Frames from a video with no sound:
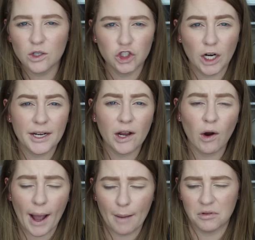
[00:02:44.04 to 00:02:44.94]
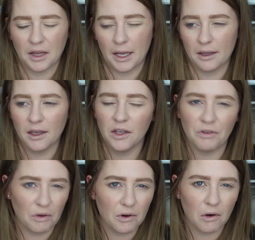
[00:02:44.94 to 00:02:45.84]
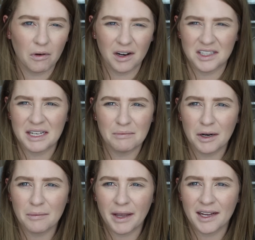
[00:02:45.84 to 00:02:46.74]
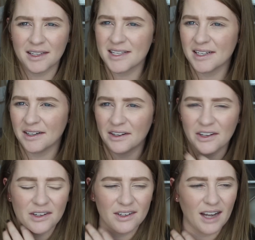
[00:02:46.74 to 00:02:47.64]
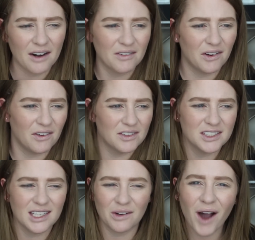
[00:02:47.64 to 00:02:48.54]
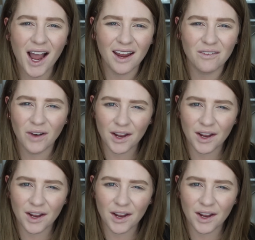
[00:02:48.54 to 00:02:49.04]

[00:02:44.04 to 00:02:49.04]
trendy crap like unicorns and mermaids, and I don't know, I was just like, why?